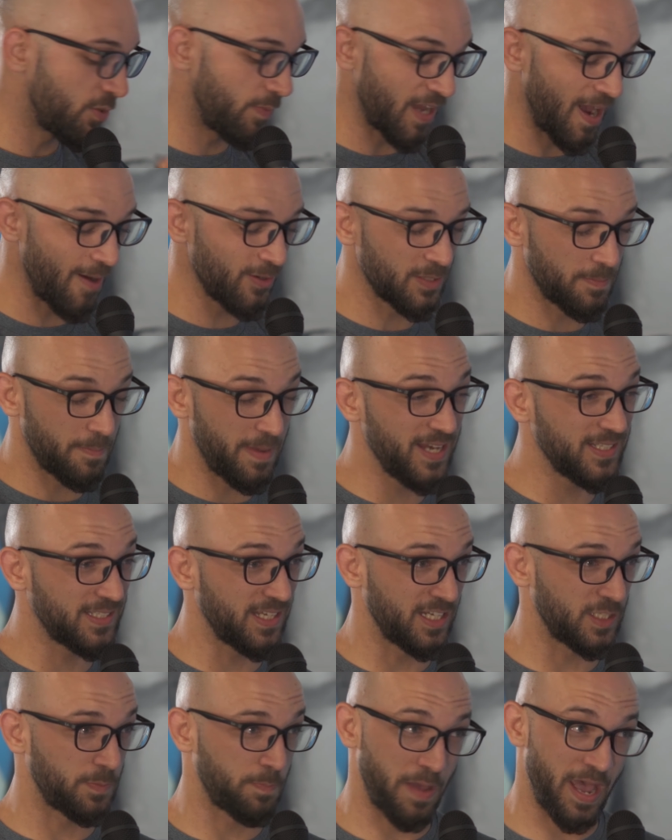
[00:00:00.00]
me, I was amazed
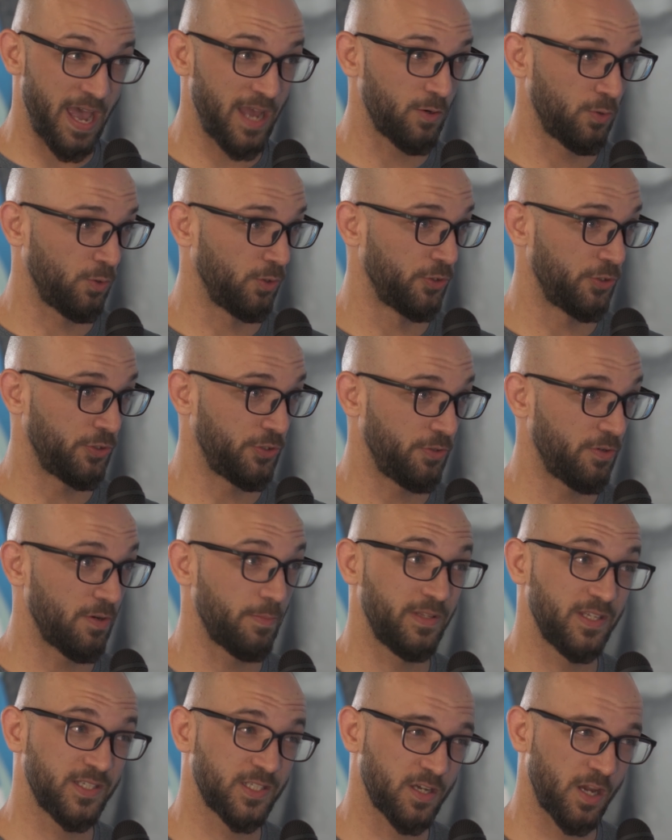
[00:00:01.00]
at his pad holder, dude. I
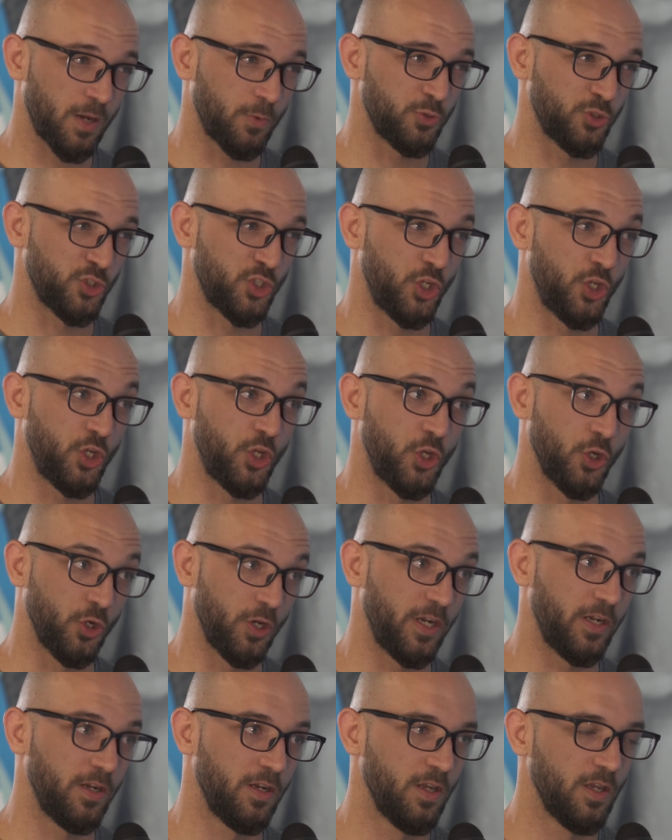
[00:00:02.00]
mean, this guy was
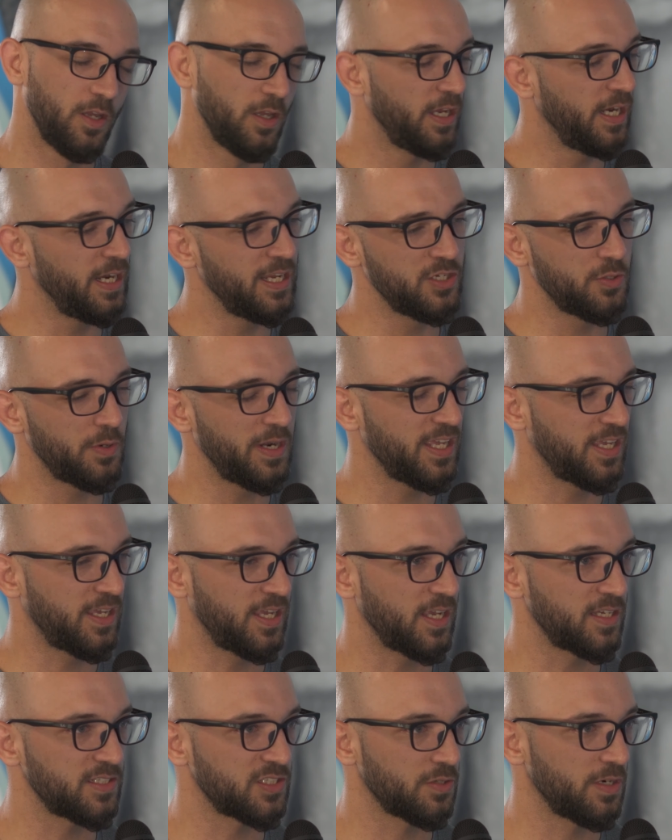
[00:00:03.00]
good. He didn't do any
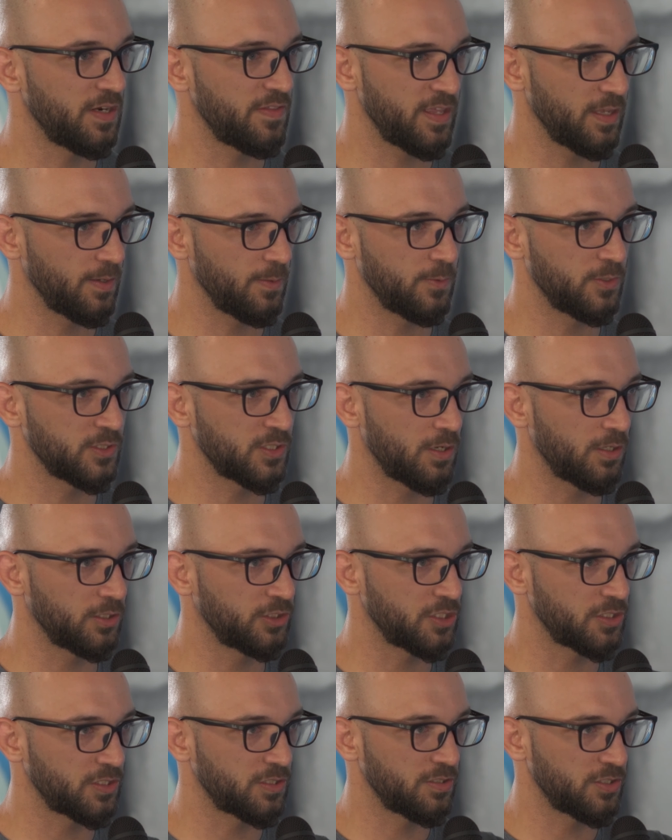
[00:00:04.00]
kicks or anything. It was all
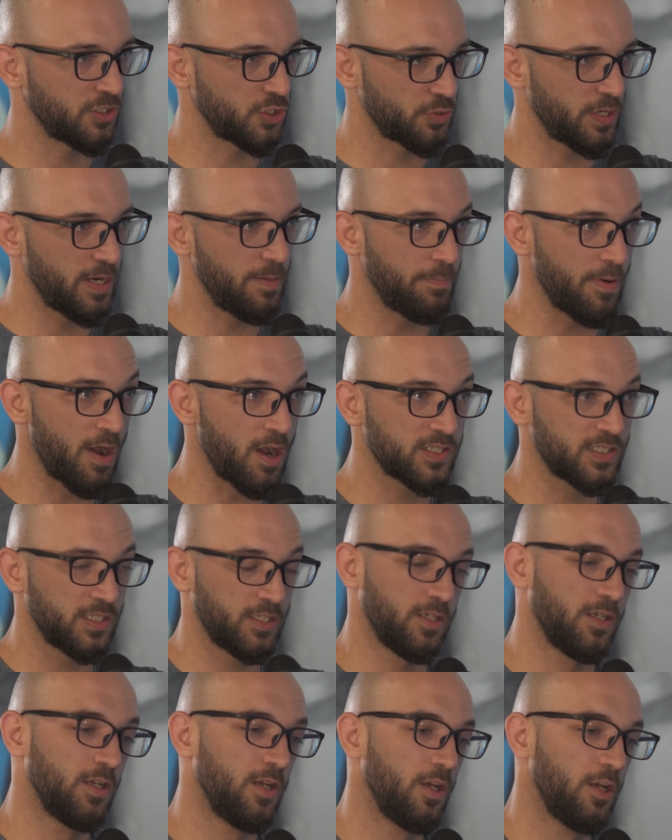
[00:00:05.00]
just straight
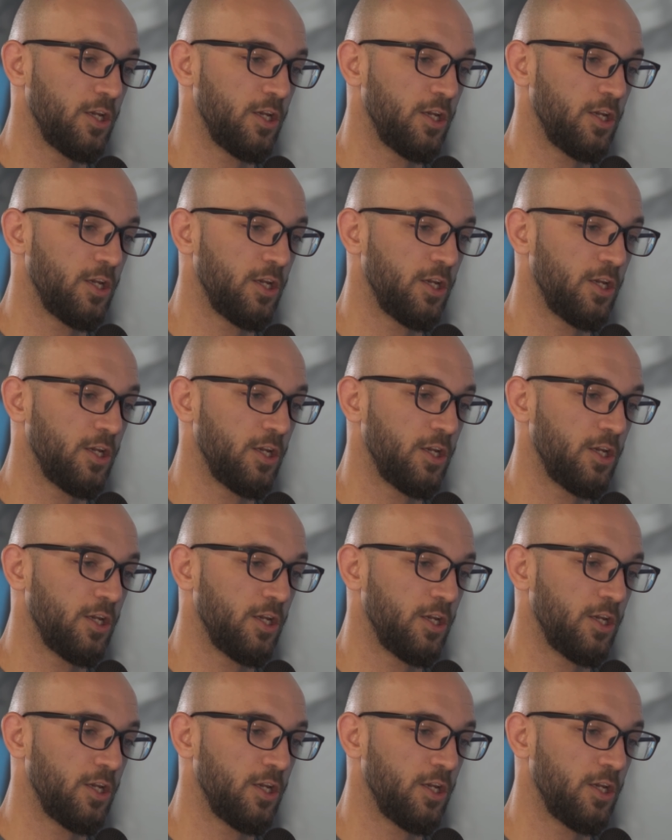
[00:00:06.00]
boxing.